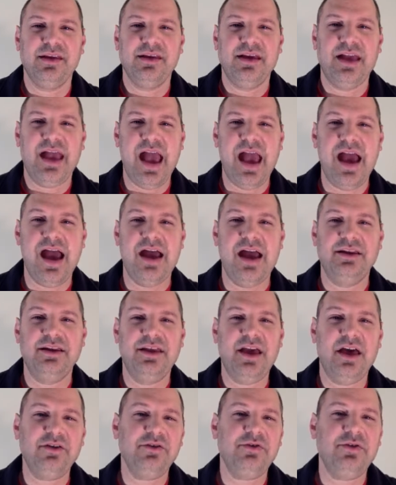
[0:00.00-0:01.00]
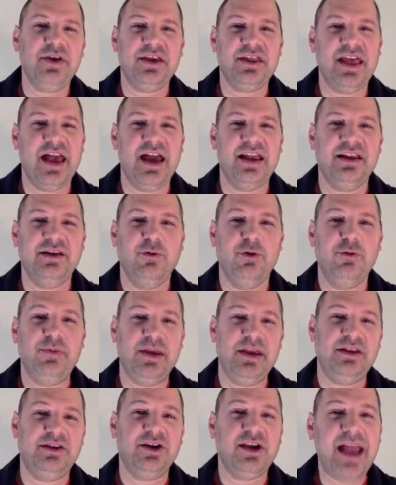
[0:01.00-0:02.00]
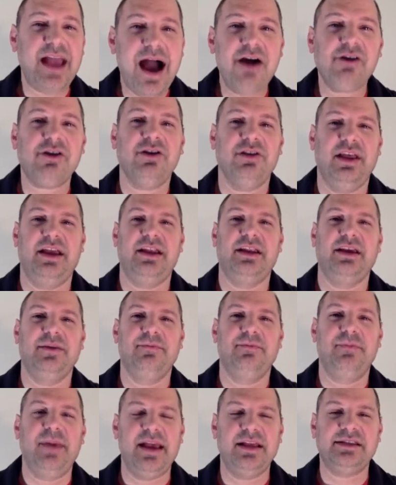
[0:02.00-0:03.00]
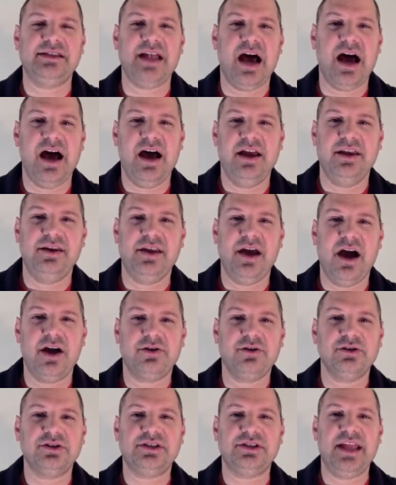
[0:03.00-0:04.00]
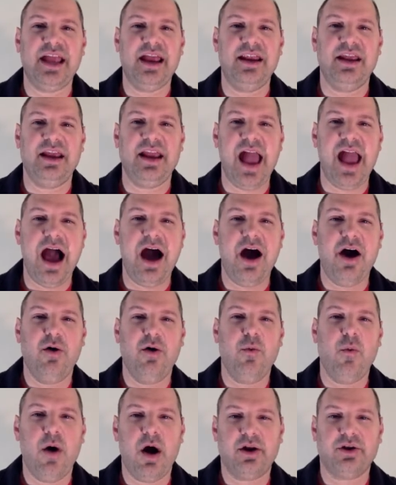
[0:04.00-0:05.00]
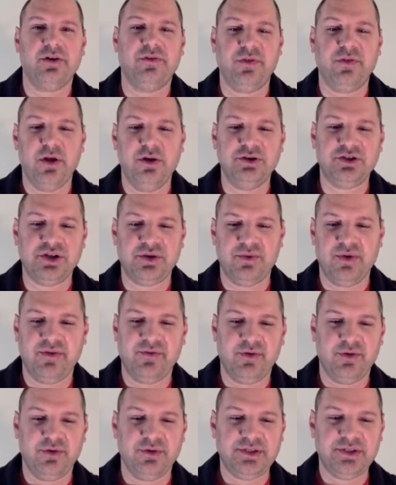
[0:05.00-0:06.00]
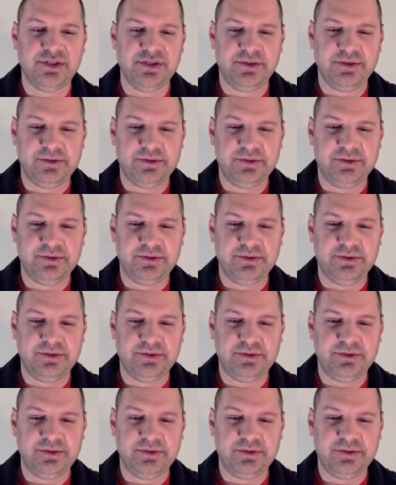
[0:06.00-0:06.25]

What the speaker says: And the other thing then, it would be to calculate it based on understanding how water flows in rivers.